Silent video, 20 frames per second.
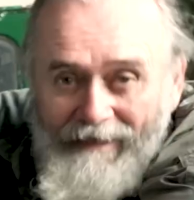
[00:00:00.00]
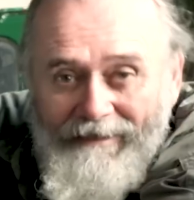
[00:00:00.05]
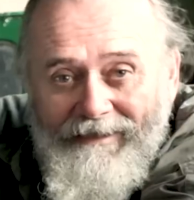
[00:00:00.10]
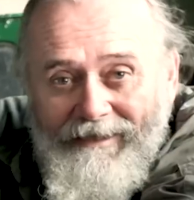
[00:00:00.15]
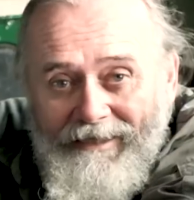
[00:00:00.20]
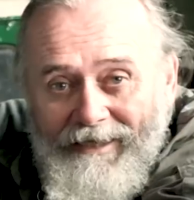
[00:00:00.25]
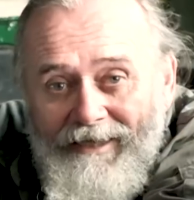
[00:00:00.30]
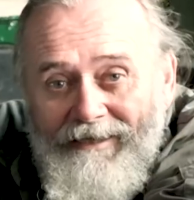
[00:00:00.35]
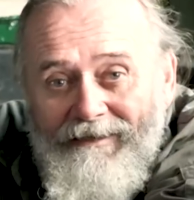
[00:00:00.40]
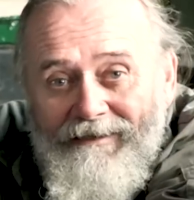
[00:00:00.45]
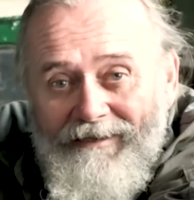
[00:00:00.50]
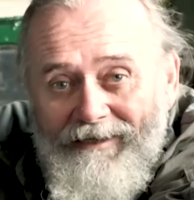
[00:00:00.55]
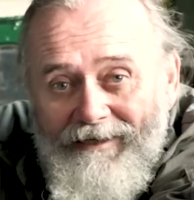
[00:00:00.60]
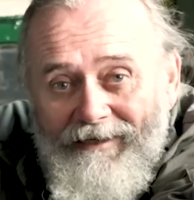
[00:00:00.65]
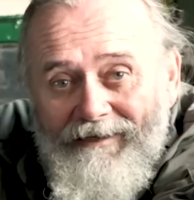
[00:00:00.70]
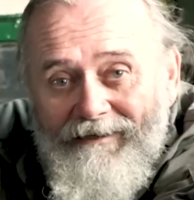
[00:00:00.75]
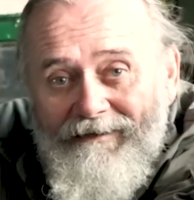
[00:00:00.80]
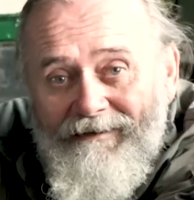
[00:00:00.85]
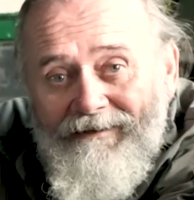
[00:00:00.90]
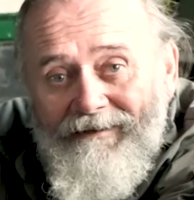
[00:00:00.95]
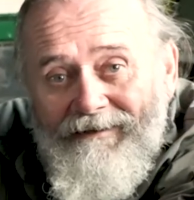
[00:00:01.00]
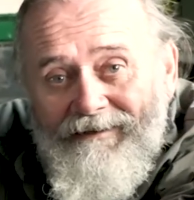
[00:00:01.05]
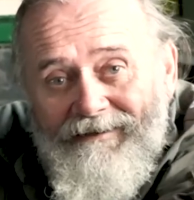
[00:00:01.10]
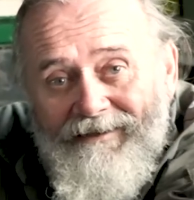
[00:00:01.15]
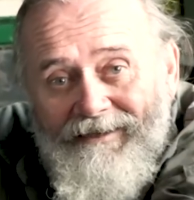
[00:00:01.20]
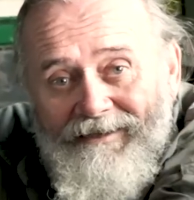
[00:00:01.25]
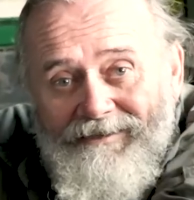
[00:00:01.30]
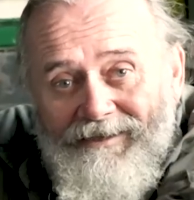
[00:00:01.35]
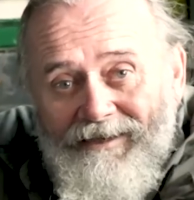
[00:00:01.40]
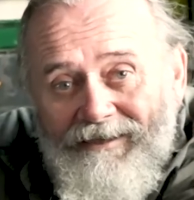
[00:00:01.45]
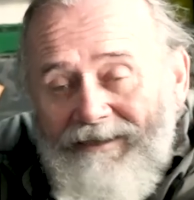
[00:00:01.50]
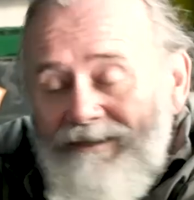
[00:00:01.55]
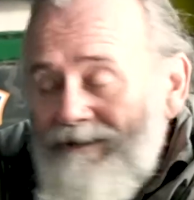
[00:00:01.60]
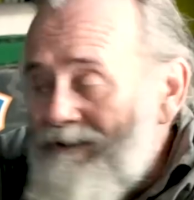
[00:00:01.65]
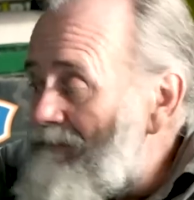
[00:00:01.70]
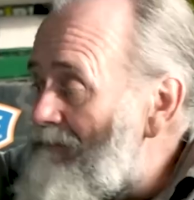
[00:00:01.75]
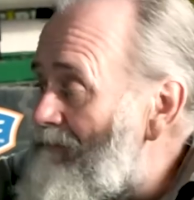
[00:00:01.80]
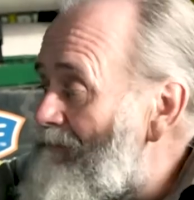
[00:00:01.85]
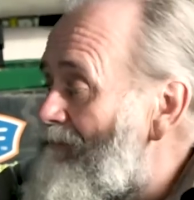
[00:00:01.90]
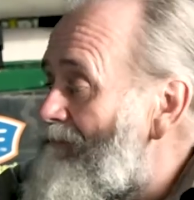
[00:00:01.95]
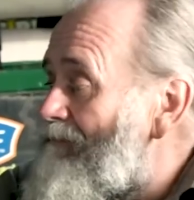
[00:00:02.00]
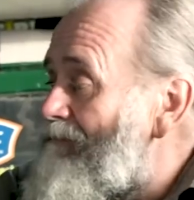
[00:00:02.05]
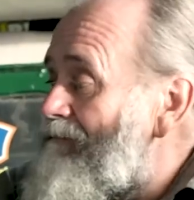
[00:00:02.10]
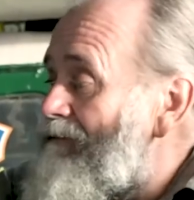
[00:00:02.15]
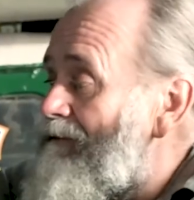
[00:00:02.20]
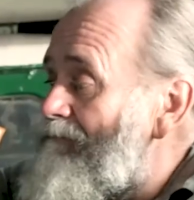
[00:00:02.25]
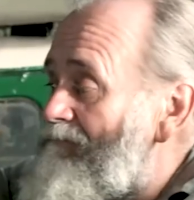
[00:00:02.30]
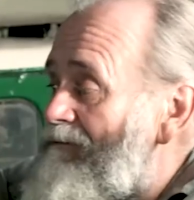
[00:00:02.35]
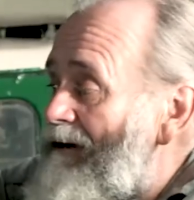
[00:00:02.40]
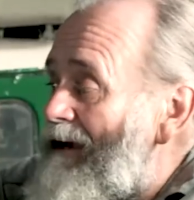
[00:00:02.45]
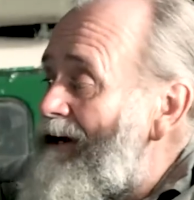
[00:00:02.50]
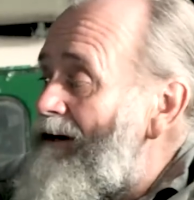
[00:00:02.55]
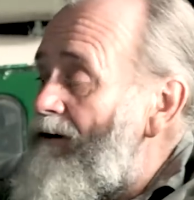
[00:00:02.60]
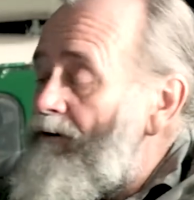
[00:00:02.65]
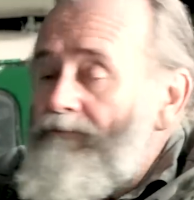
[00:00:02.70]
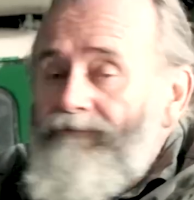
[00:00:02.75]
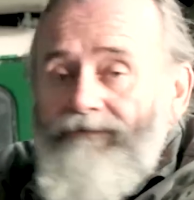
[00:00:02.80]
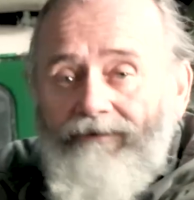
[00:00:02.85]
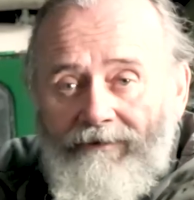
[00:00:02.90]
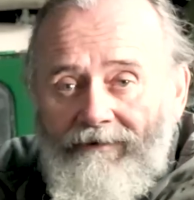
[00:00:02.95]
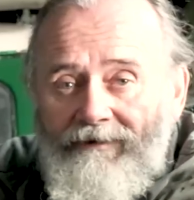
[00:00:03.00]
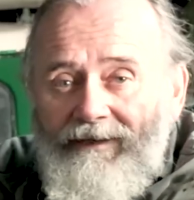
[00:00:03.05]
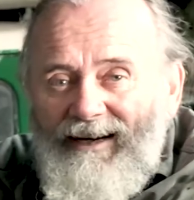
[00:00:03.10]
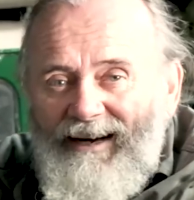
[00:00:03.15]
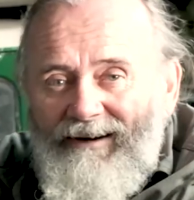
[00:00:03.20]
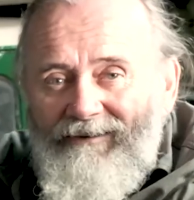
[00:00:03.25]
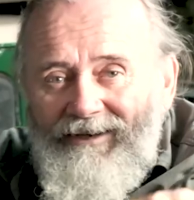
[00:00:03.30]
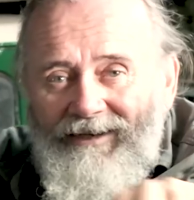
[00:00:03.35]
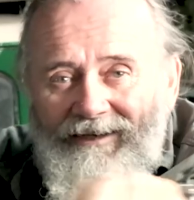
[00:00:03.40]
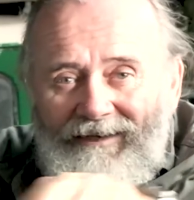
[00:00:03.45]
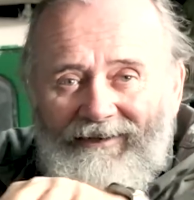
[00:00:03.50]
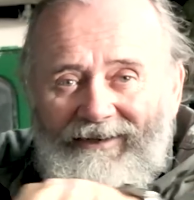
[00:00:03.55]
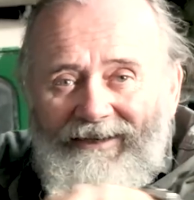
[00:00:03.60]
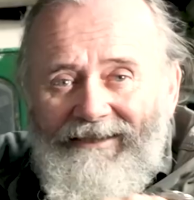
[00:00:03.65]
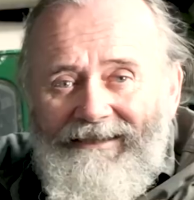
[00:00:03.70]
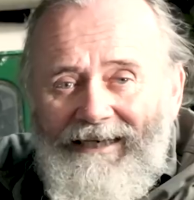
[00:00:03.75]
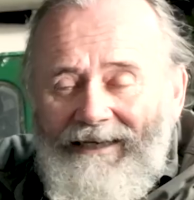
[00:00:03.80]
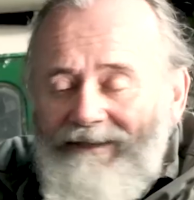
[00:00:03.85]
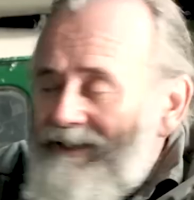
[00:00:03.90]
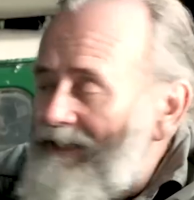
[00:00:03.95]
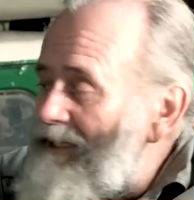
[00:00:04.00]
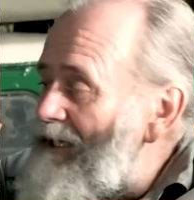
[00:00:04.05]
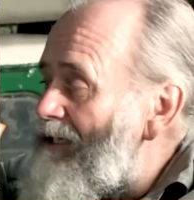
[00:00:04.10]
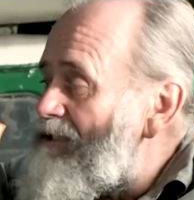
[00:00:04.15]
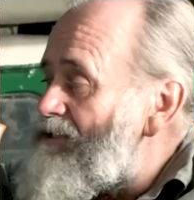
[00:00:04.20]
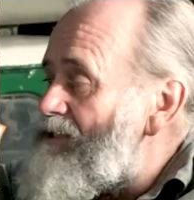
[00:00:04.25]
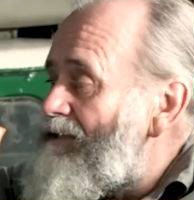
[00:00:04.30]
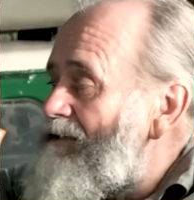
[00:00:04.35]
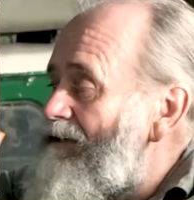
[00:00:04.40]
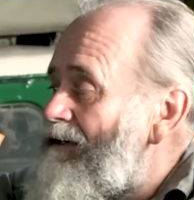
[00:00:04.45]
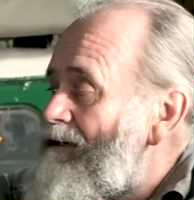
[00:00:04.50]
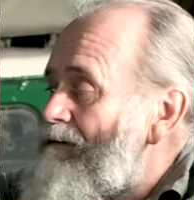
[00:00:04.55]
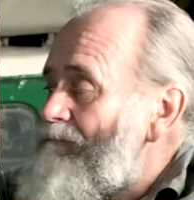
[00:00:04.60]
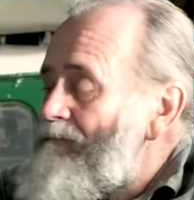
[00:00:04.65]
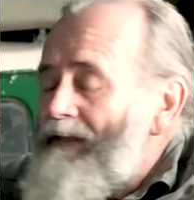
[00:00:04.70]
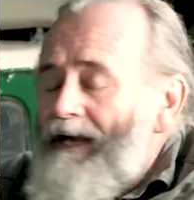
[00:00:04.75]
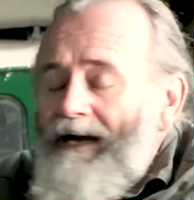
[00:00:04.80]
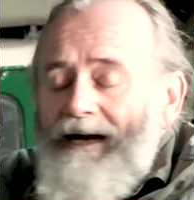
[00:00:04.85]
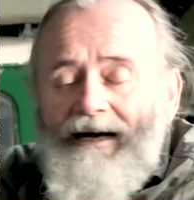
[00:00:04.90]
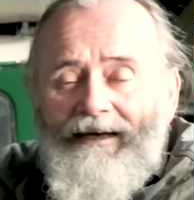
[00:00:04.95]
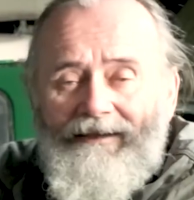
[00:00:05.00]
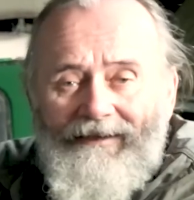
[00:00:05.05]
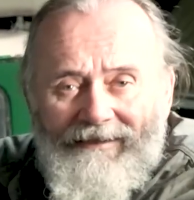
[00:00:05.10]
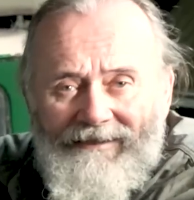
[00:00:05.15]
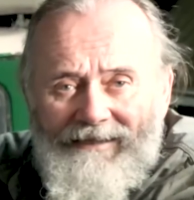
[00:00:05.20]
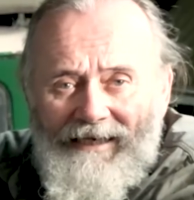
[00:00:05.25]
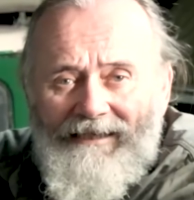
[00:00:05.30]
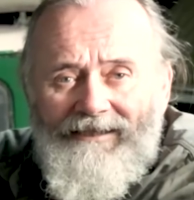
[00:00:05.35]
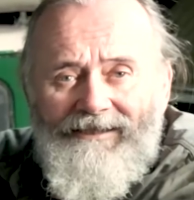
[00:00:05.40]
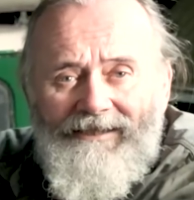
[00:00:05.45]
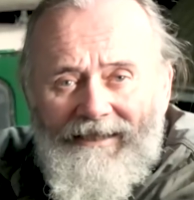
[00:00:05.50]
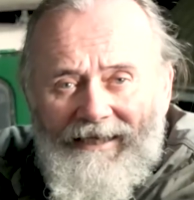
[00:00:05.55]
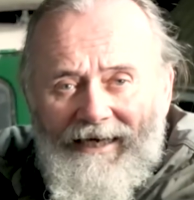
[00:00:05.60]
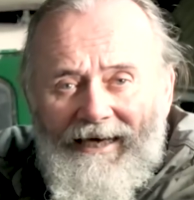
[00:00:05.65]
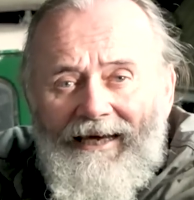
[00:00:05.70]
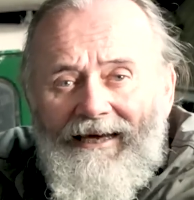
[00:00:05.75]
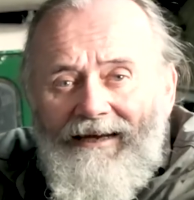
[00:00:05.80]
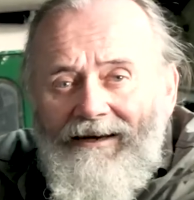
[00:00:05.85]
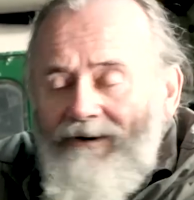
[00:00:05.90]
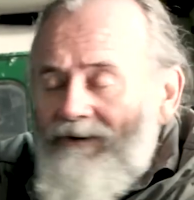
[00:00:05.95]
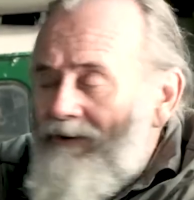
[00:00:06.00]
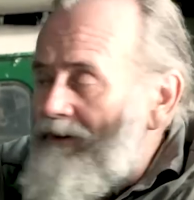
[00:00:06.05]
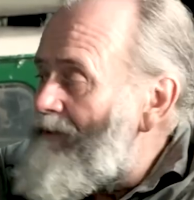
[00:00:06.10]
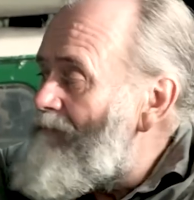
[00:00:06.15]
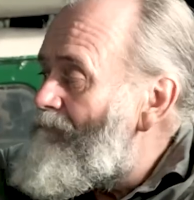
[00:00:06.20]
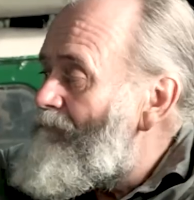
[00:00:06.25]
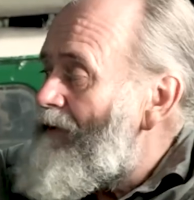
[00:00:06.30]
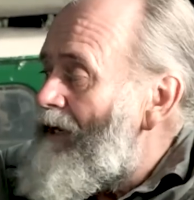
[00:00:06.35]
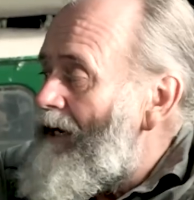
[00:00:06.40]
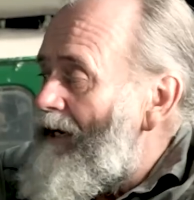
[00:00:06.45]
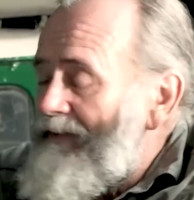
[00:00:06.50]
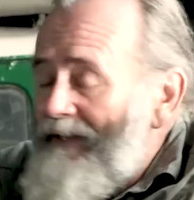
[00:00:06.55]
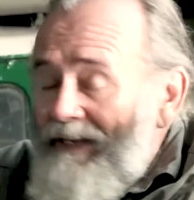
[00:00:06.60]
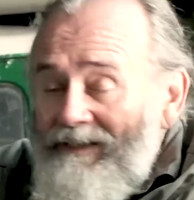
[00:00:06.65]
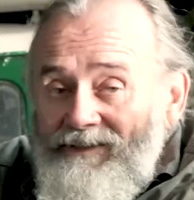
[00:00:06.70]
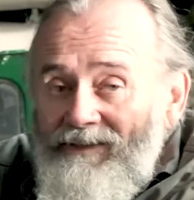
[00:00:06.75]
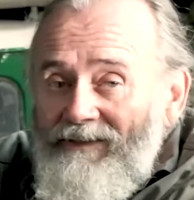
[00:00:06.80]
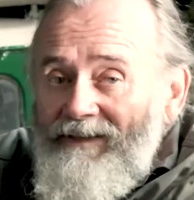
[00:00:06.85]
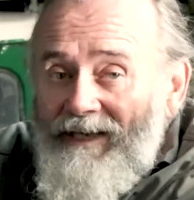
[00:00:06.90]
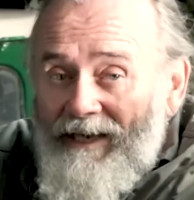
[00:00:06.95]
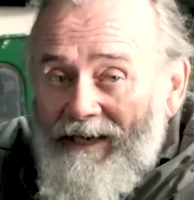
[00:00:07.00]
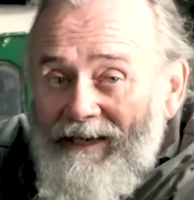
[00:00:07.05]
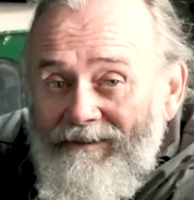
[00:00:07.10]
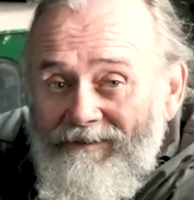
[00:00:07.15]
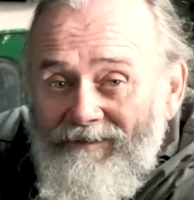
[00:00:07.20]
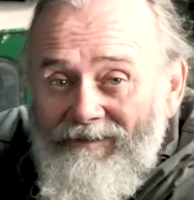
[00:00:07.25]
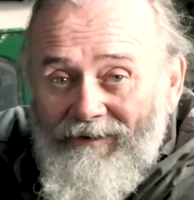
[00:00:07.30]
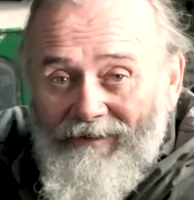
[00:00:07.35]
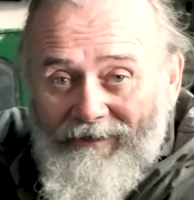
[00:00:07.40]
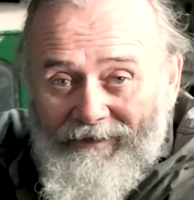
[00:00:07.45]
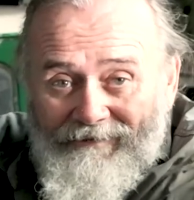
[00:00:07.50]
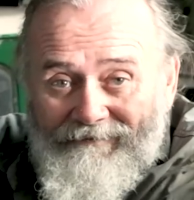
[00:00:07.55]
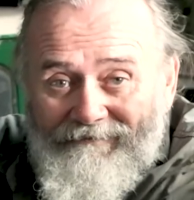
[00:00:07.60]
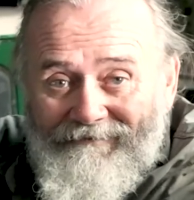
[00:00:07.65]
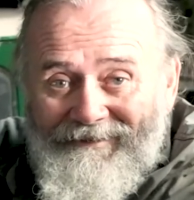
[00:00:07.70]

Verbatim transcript: at the end there, there's a little valve, you know, a little Nitto connection uh, that takes the air line, and that's on the outside.